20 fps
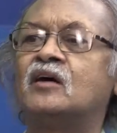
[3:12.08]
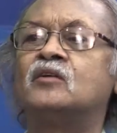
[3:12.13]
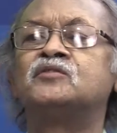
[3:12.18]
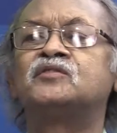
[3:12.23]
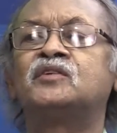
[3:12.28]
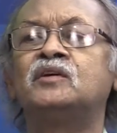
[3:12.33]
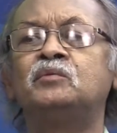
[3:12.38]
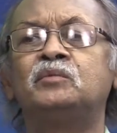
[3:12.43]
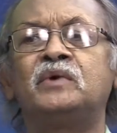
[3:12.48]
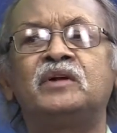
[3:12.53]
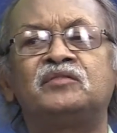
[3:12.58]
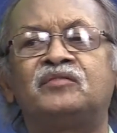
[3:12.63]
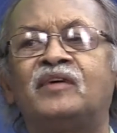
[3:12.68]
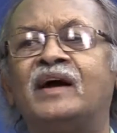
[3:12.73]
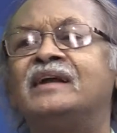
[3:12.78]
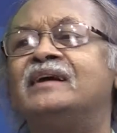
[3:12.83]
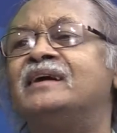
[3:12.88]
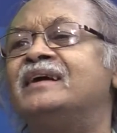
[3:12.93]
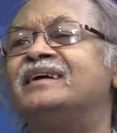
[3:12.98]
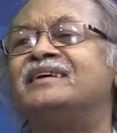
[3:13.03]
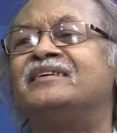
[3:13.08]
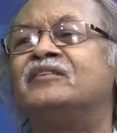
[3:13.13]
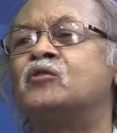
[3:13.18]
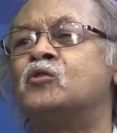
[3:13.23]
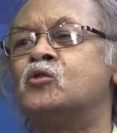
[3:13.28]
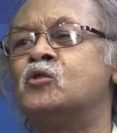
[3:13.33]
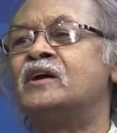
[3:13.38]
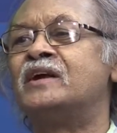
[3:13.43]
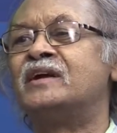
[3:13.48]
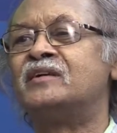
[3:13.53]
Council, which finally
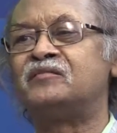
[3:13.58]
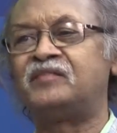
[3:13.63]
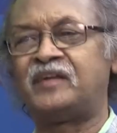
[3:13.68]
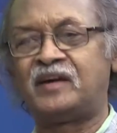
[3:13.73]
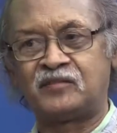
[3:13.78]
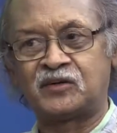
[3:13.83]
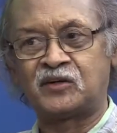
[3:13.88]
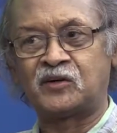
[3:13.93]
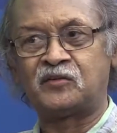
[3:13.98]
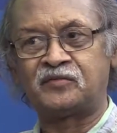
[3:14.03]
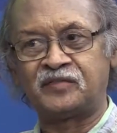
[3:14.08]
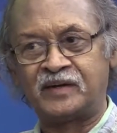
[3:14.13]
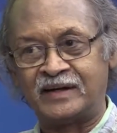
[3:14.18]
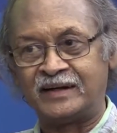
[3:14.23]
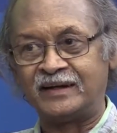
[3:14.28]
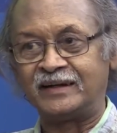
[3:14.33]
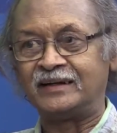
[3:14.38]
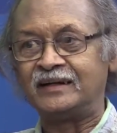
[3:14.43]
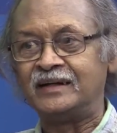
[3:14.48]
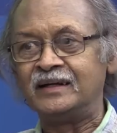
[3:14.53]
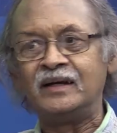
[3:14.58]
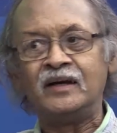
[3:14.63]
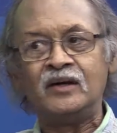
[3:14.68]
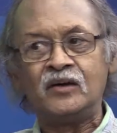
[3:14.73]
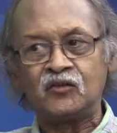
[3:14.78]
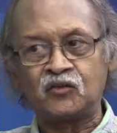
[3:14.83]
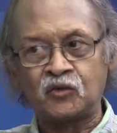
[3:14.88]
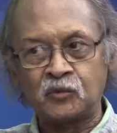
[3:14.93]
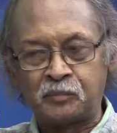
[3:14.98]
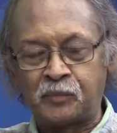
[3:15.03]
ruled in favor of India.
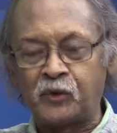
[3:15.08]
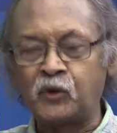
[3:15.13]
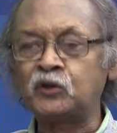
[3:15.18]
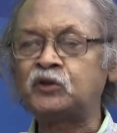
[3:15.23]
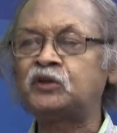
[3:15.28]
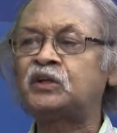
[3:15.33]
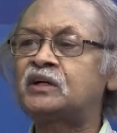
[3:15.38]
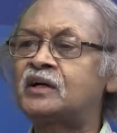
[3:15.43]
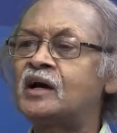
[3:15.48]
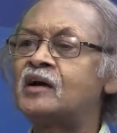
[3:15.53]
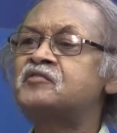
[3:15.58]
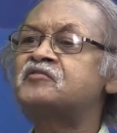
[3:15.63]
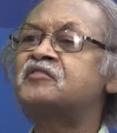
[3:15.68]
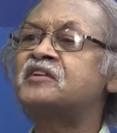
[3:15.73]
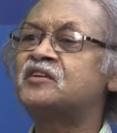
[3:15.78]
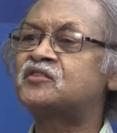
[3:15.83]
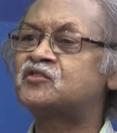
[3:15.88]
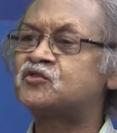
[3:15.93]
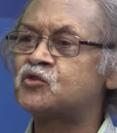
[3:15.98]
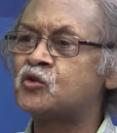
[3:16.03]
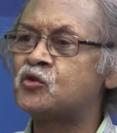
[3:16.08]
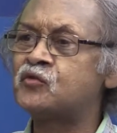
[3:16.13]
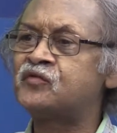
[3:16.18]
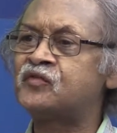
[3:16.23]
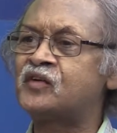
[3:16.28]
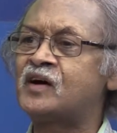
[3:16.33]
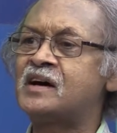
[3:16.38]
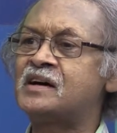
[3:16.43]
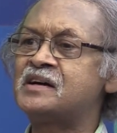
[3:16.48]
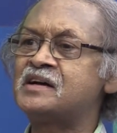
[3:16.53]
So, both the countries so
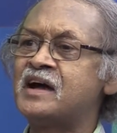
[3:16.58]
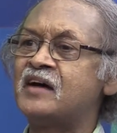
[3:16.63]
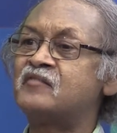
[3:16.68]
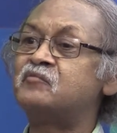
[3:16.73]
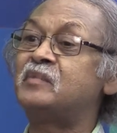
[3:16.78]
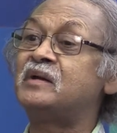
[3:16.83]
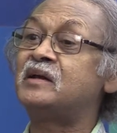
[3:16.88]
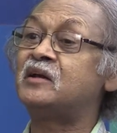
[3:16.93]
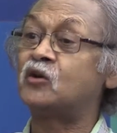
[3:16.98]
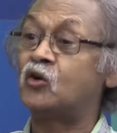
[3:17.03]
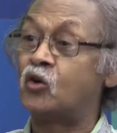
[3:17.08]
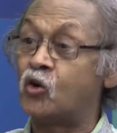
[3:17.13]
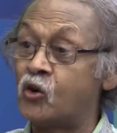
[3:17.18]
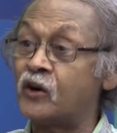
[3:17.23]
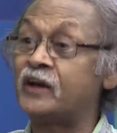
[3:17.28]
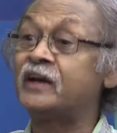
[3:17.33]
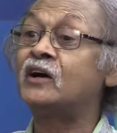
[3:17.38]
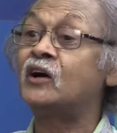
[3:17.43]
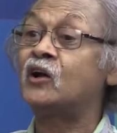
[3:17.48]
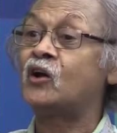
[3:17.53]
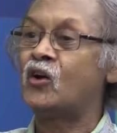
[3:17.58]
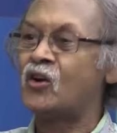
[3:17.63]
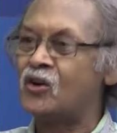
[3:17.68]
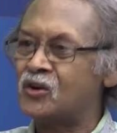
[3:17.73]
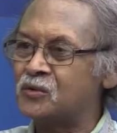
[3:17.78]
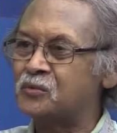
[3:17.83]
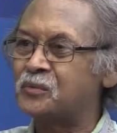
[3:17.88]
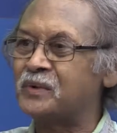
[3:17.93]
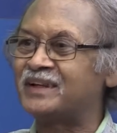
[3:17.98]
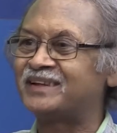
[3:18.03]
far have been going
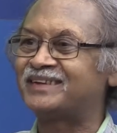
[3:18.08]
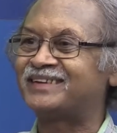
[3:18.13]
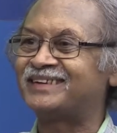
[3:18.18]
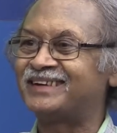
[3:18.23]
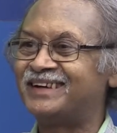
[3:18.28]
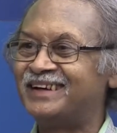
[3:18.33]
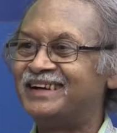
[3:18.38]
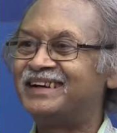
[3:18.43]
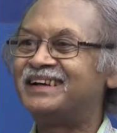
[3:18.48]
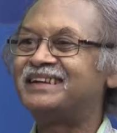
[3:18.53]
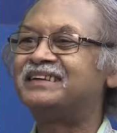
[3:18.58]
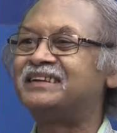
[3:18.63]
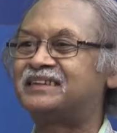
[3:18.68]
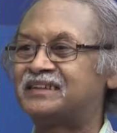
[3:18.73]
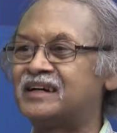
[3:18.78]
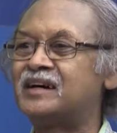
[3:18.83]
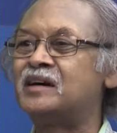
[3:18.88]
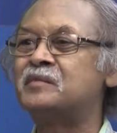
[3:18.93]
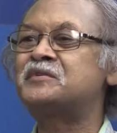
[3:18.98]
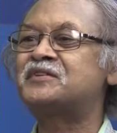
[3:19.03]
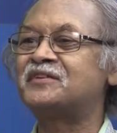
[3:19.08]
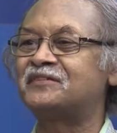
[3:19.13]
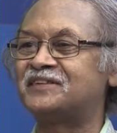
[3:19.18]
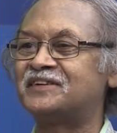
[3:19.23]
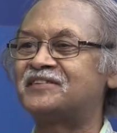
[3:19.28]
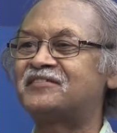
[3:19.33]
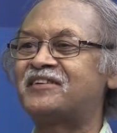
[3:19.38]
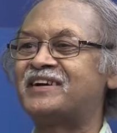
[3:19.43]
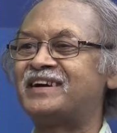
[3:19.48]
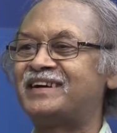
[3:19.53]
along with the terms of
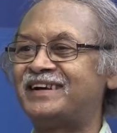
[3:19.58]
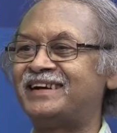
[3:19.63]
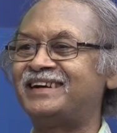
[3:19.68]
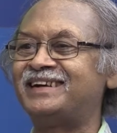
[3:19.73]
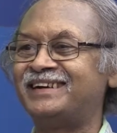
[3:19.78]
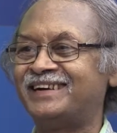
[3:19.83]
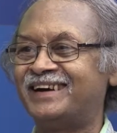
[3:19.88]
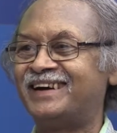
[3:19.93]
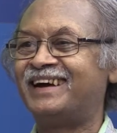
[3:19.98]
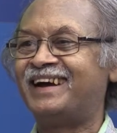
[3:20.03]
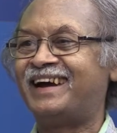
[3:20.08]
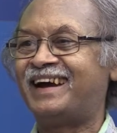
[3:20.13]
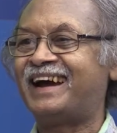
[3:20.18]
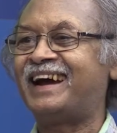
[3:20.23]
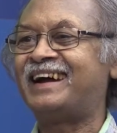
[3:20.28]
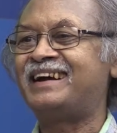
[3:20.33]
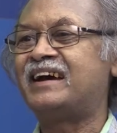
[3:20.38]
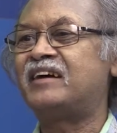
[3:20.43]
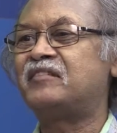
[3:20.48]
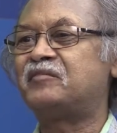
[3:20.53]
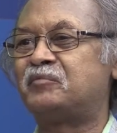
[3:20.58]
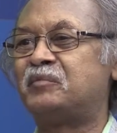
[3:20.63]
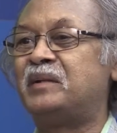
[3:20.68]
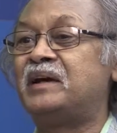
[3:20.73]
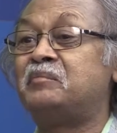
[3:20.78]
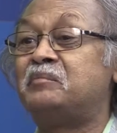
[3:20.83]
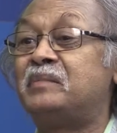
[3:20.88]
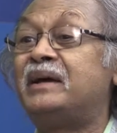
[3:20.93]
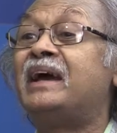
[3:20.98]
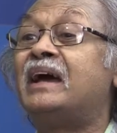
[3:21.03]
the treaty and have
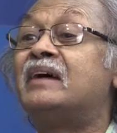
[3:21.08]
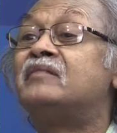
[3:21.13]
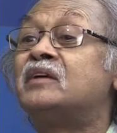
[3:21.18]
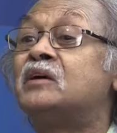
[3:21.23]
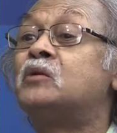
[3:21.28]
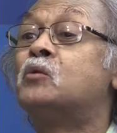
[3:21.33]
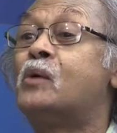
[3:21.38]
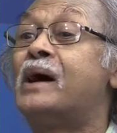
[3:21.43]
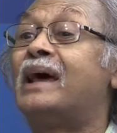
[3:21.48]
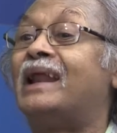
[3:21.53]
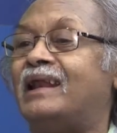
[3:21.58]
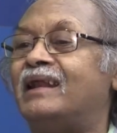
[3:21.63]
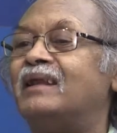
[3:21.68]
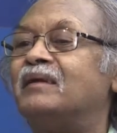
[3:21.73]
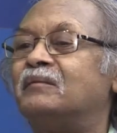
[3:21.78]
been behaving well.